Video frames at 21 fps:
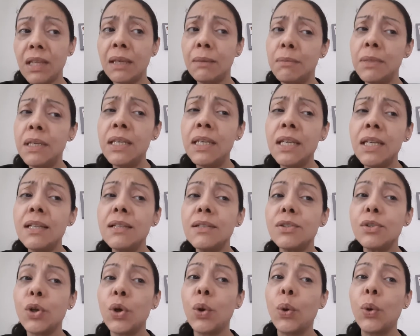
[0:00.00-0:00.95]
meeting,
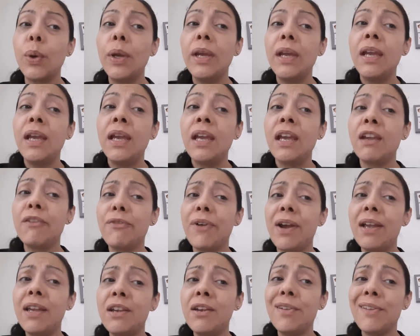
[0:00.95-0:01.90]
so if
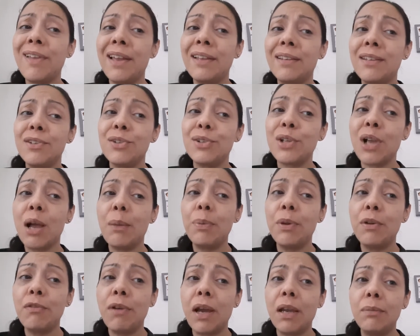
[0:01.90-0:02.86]
I hear like there's
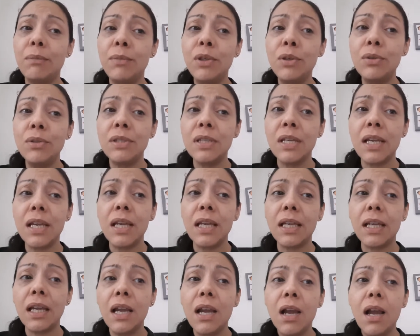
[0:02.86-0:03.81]
copyright
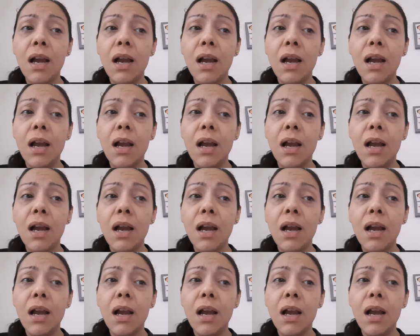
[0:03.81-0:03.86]
music,